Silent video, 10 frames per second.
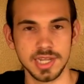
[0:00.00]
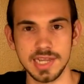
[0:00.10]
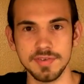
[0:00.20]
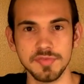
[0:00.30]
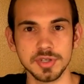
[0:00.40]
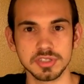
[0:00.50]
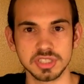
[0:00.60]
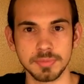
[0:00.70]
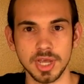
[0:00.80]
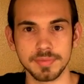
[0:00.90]
Even if you're on
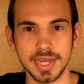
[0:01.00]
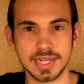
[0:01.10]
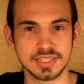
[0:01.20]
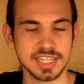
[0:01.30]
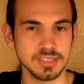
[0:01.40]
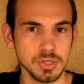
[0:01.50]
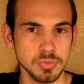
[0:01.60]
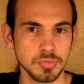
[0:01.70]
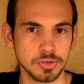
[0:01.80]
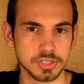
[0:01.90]
semi-automatic, it takes a little
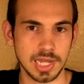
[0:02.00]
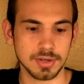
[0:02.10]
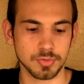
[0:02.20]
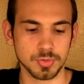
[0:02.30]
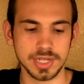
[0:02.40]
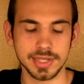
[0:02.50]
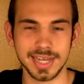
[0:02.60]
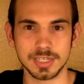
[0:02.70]
bit more time to realign